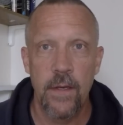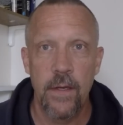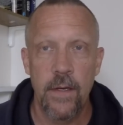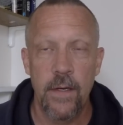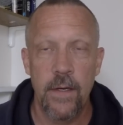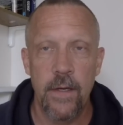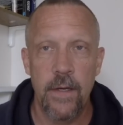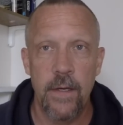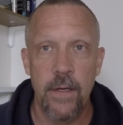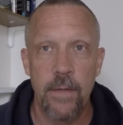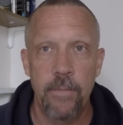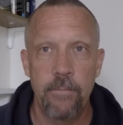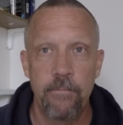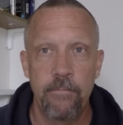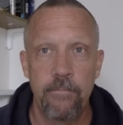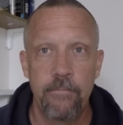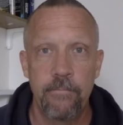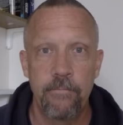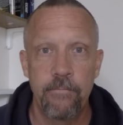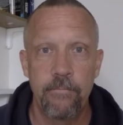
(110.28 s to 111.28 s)

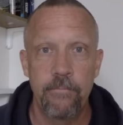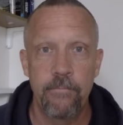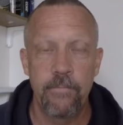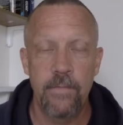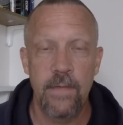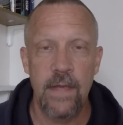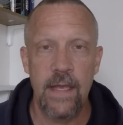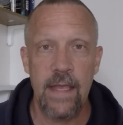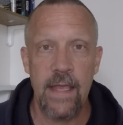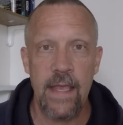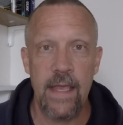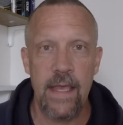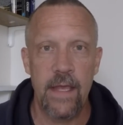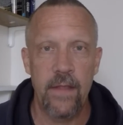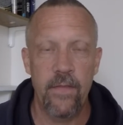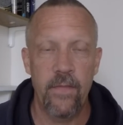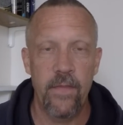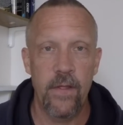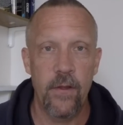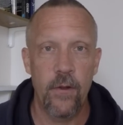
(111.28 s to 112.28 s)

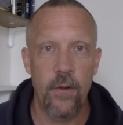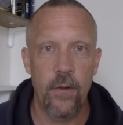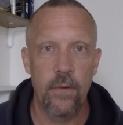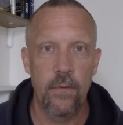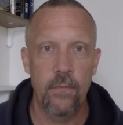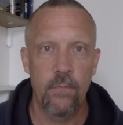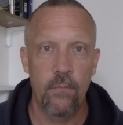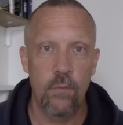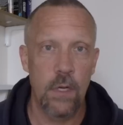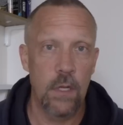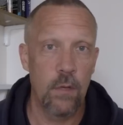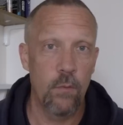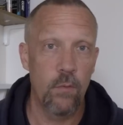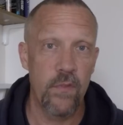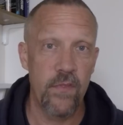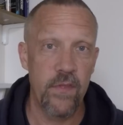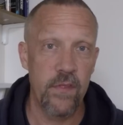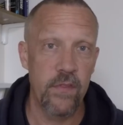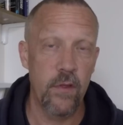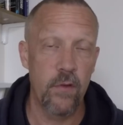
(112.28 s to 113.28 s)
And they're, well,
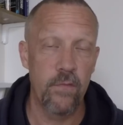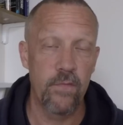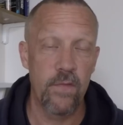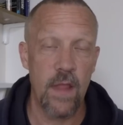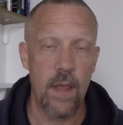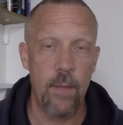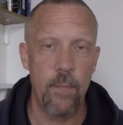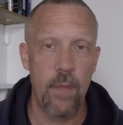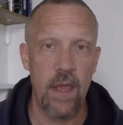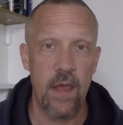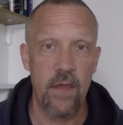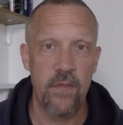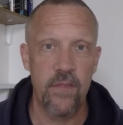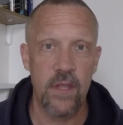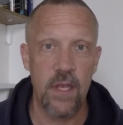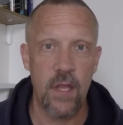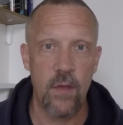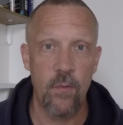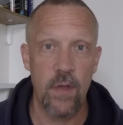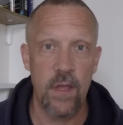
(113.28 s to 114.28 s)
within their flight path
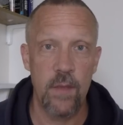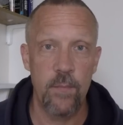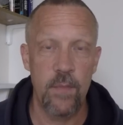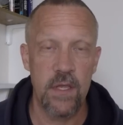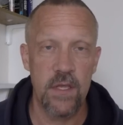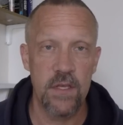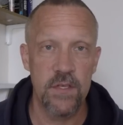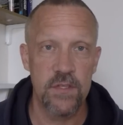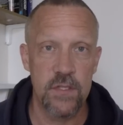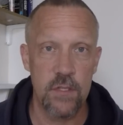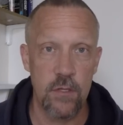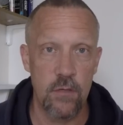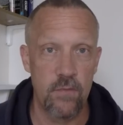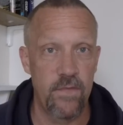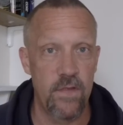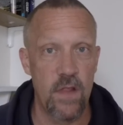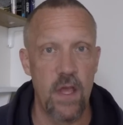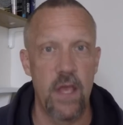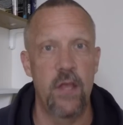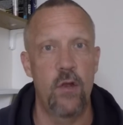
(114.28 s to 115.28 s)
anyway, because they're
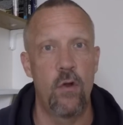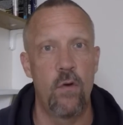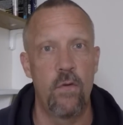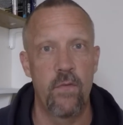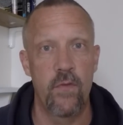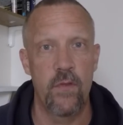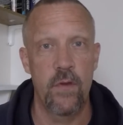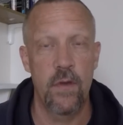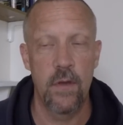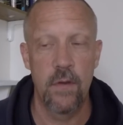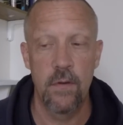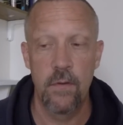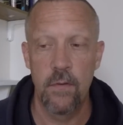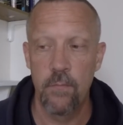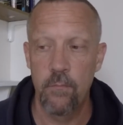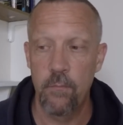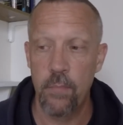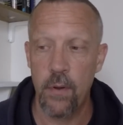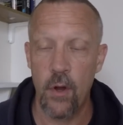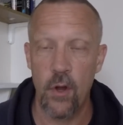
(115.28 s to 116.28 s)
flying over the
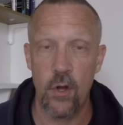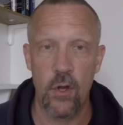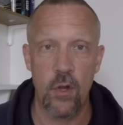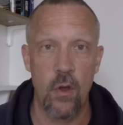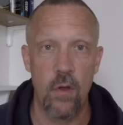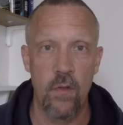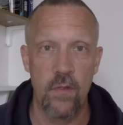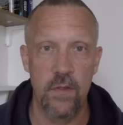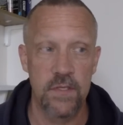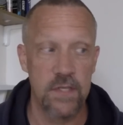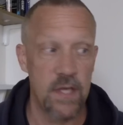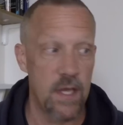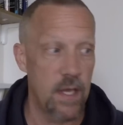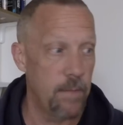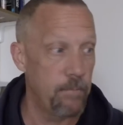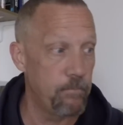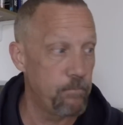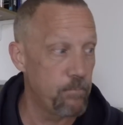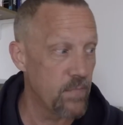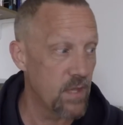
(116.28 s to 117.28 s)
park all the
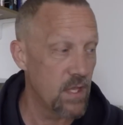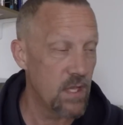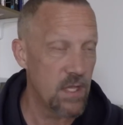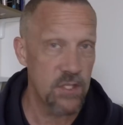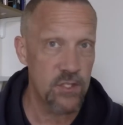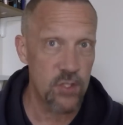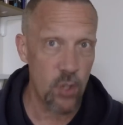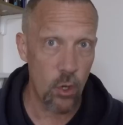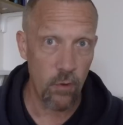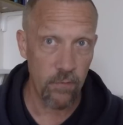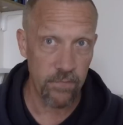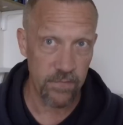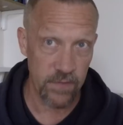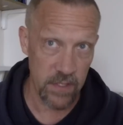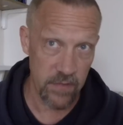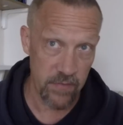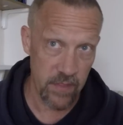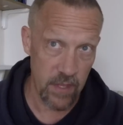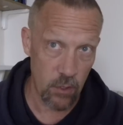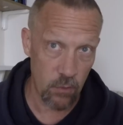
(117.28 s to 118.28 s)
time. So
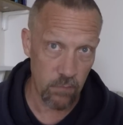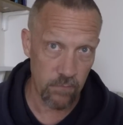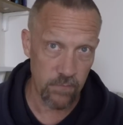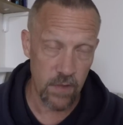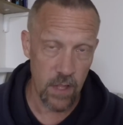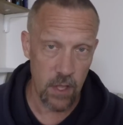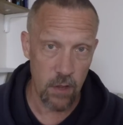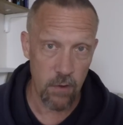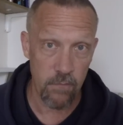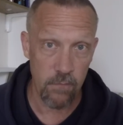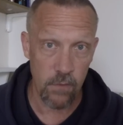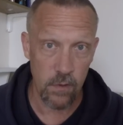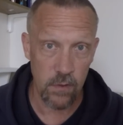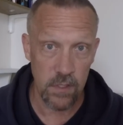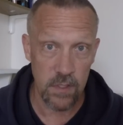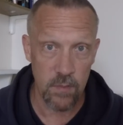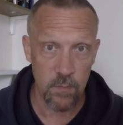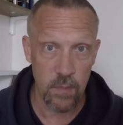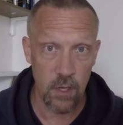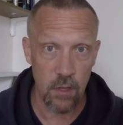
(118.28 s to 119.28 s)
hopefully they don't fly over
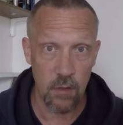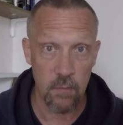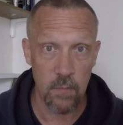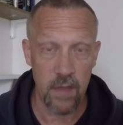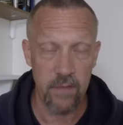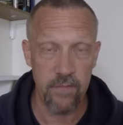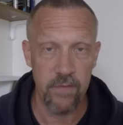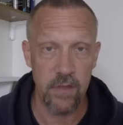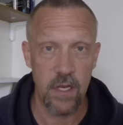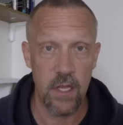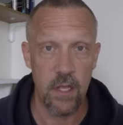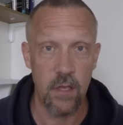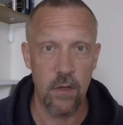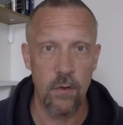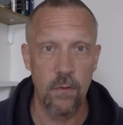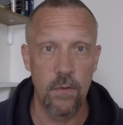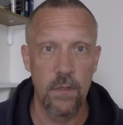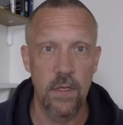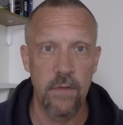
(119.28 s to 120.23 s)
in the middle of my video.